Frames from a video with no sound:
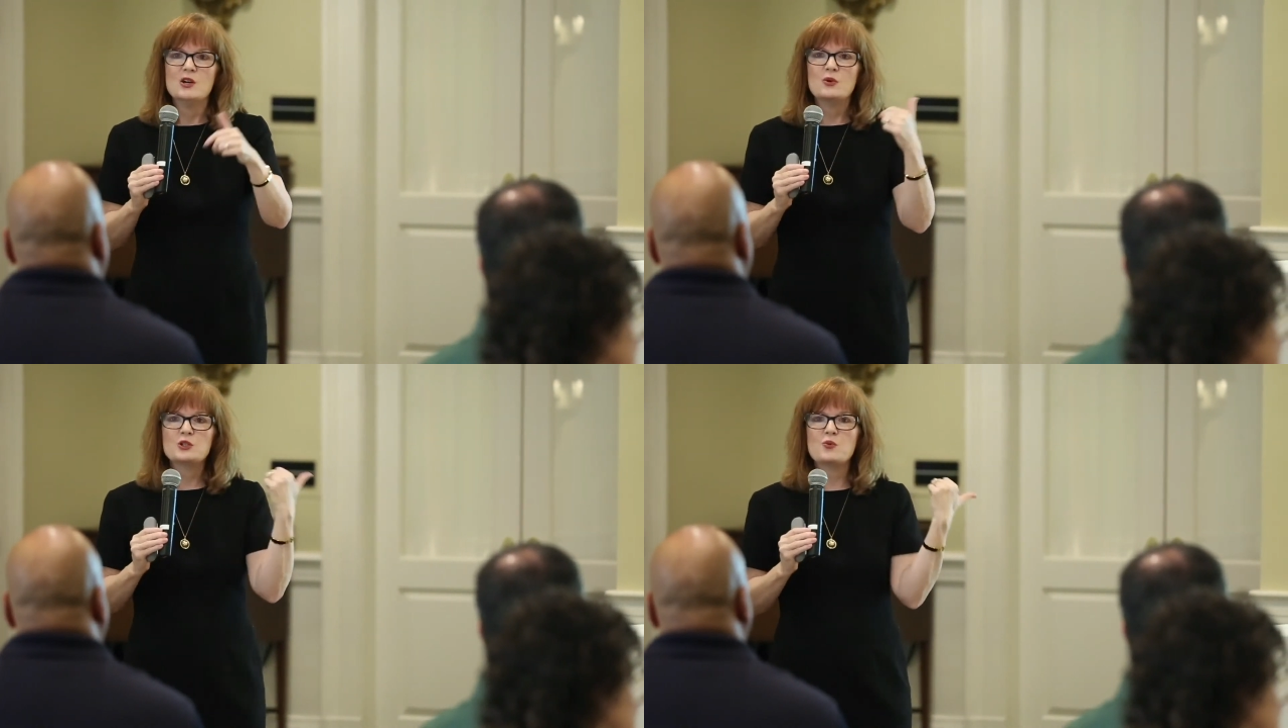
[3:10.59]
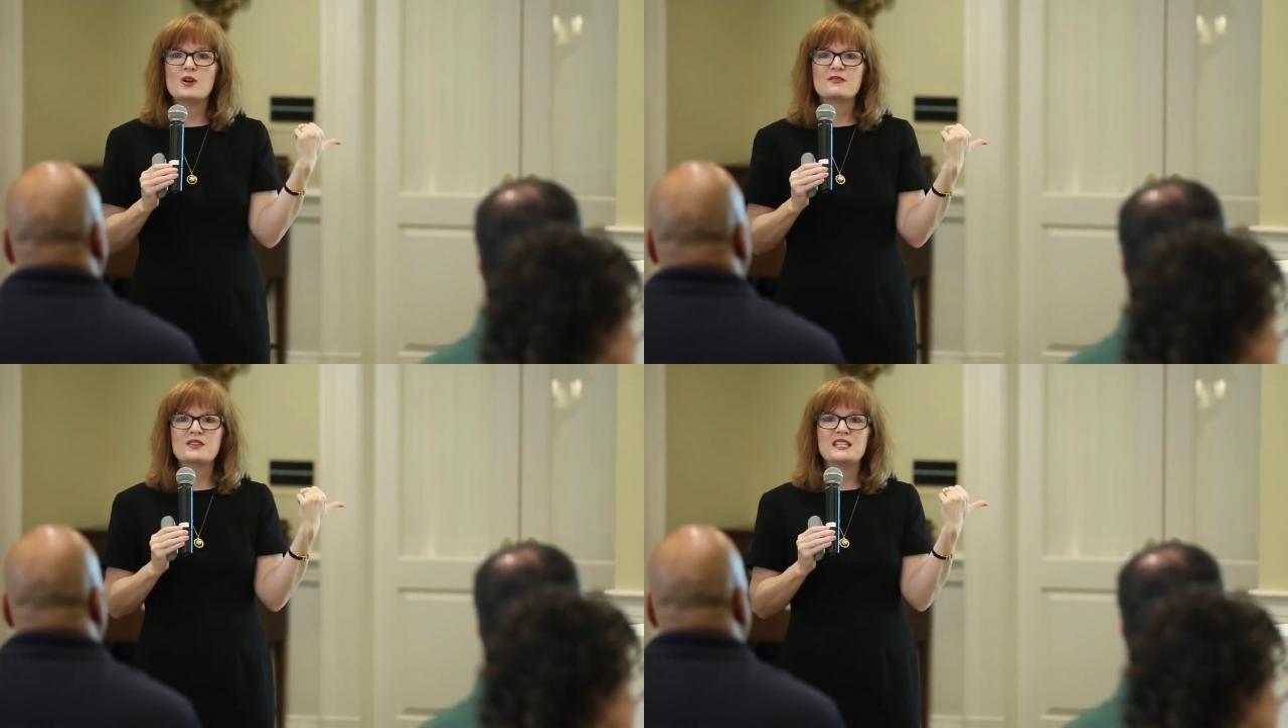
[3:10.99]
Which
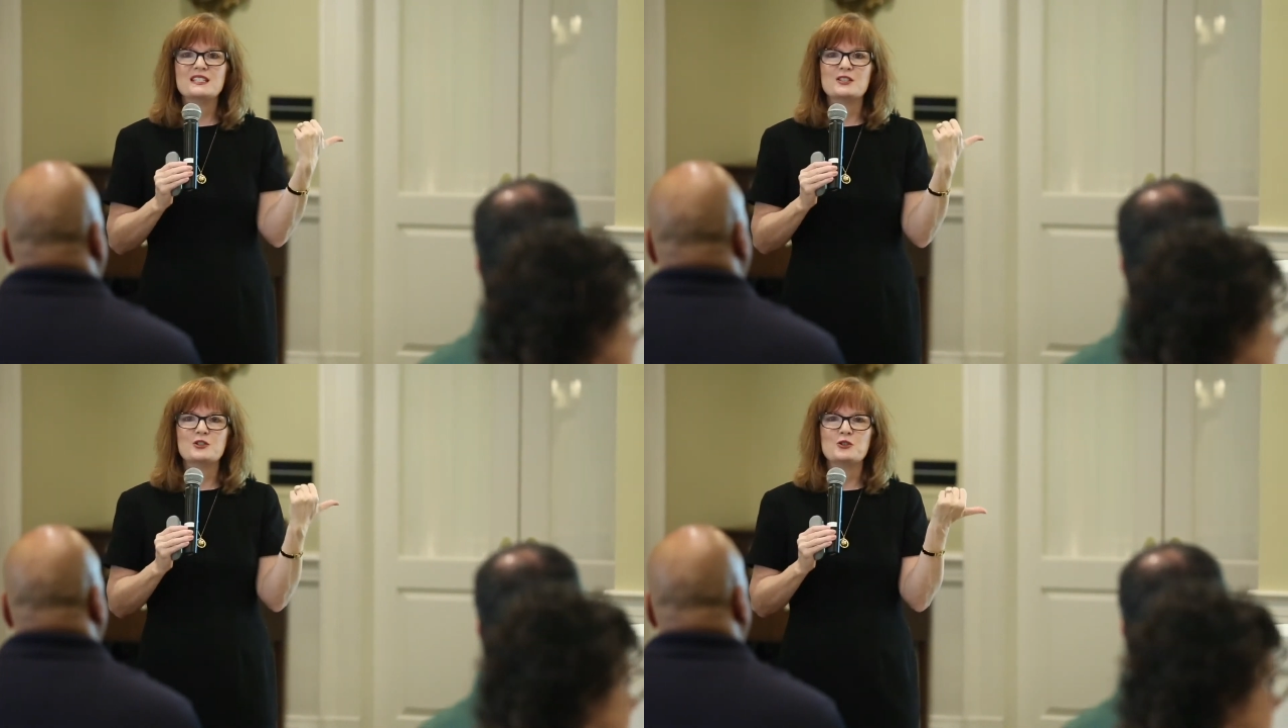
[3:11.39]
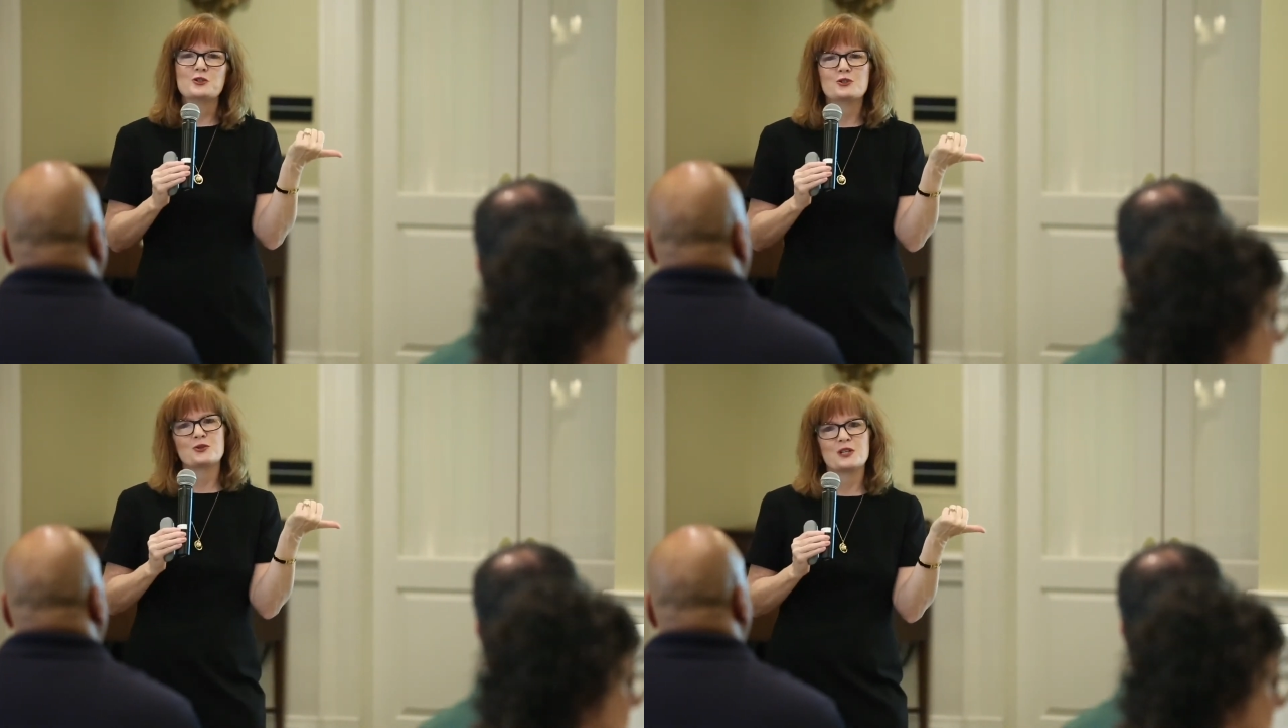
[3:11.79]
one of these is
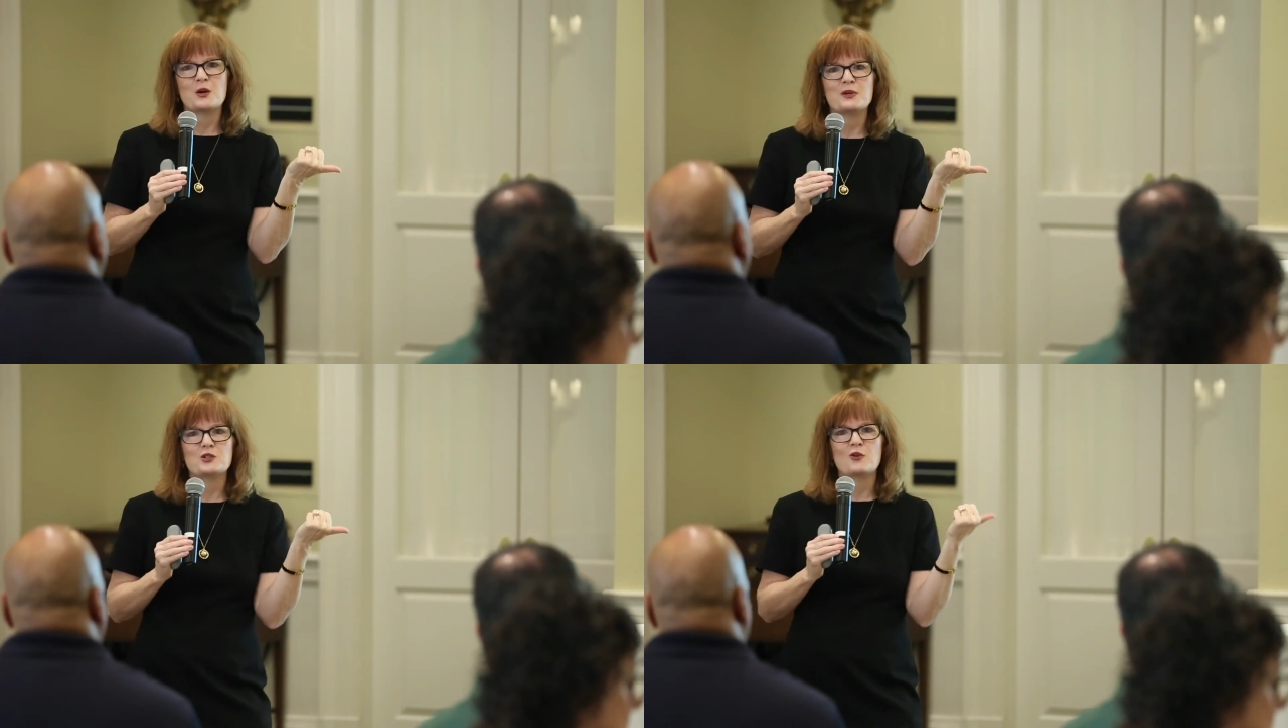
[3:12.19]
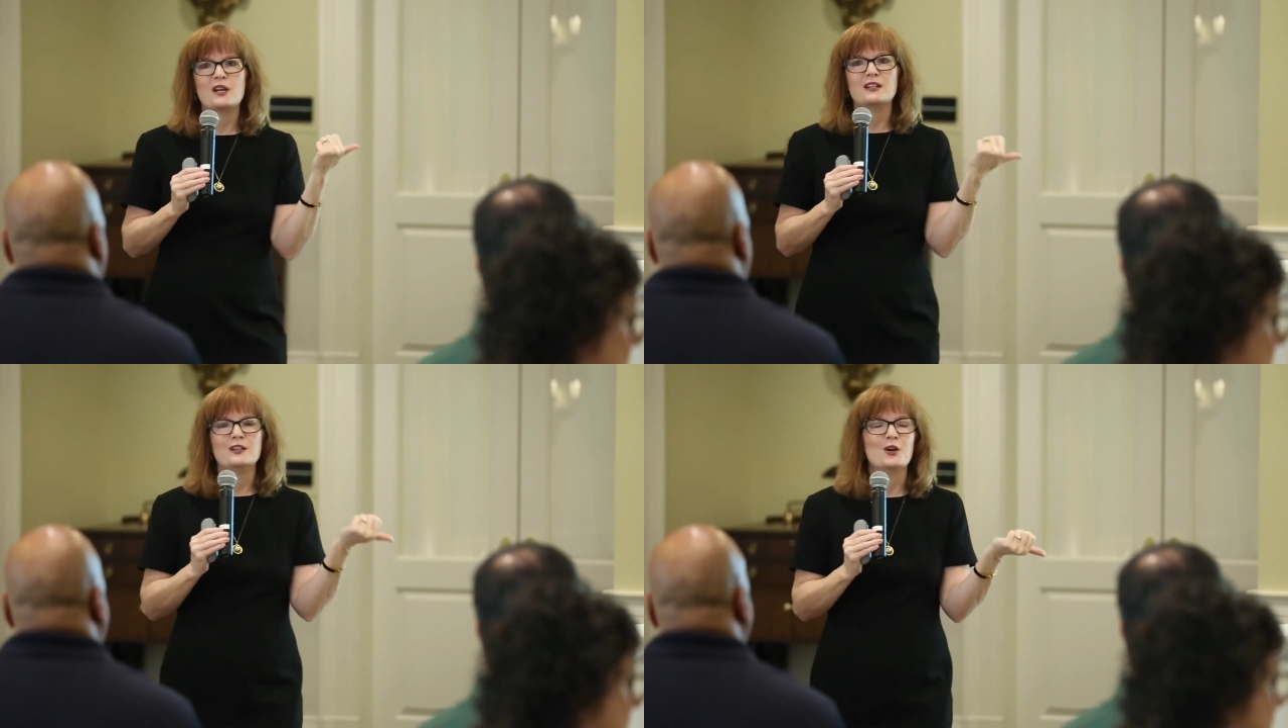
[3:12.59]
your sort of
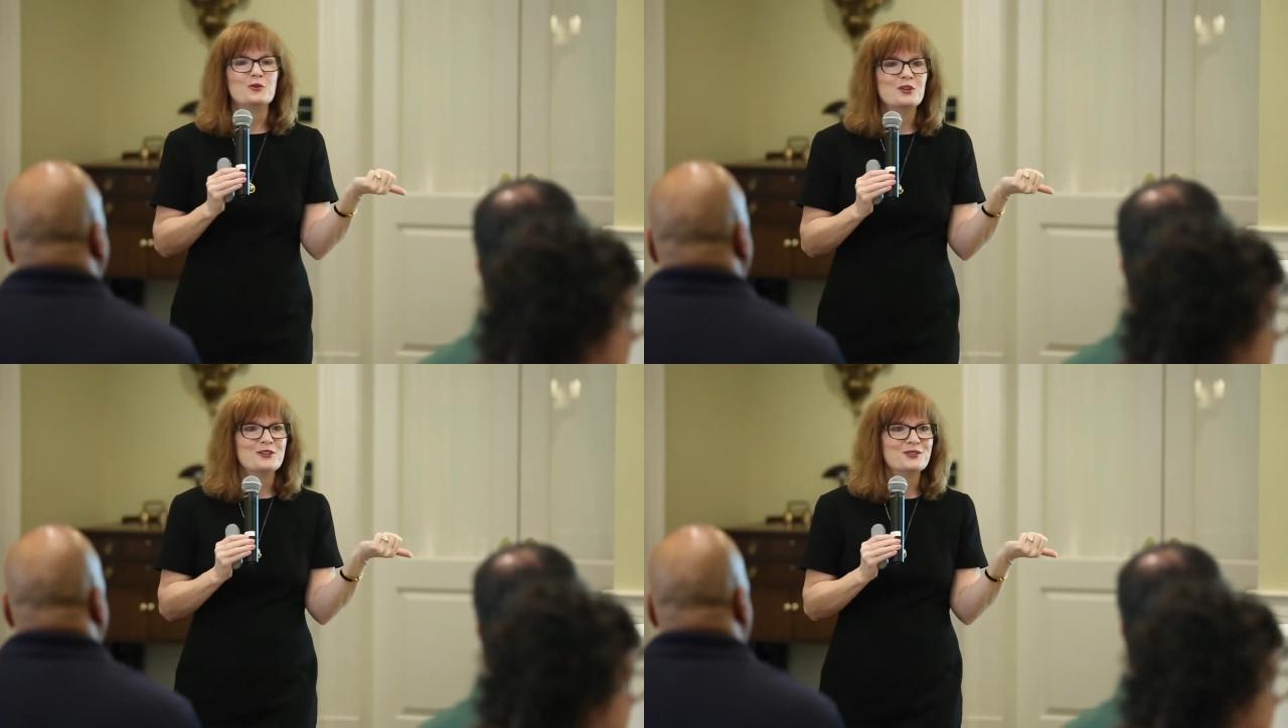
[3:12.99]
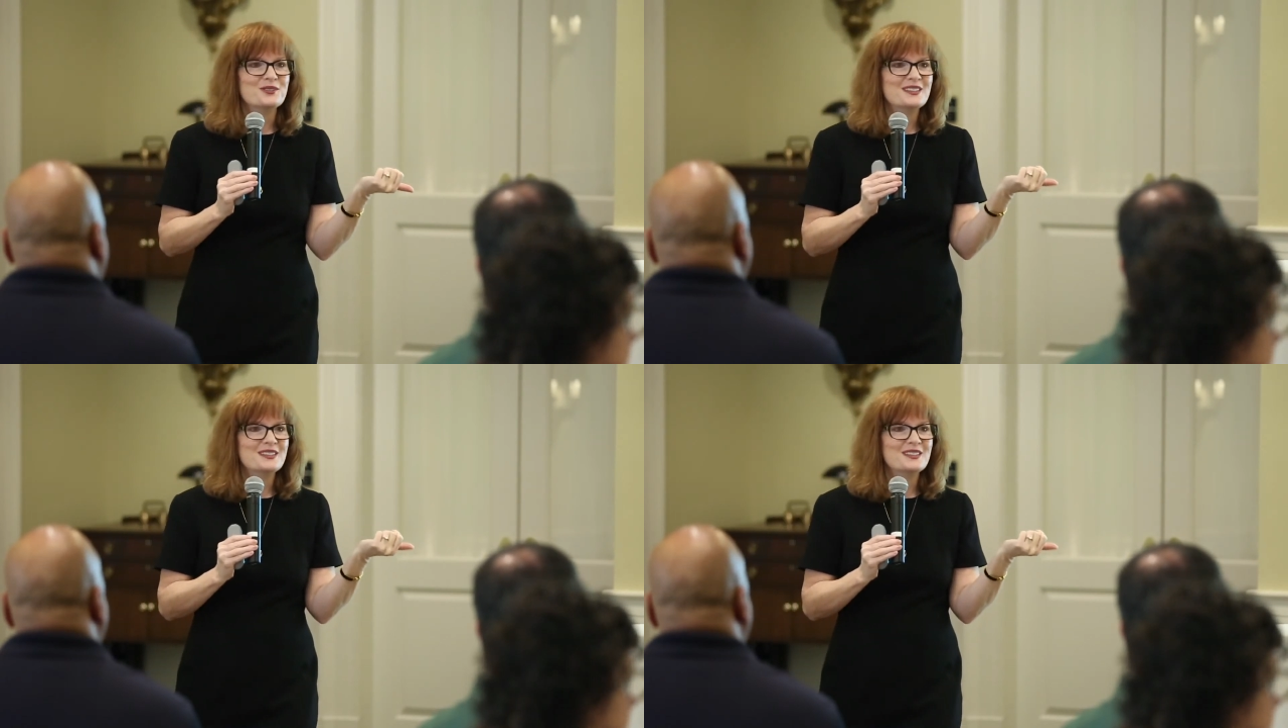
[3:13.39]
habituated go to?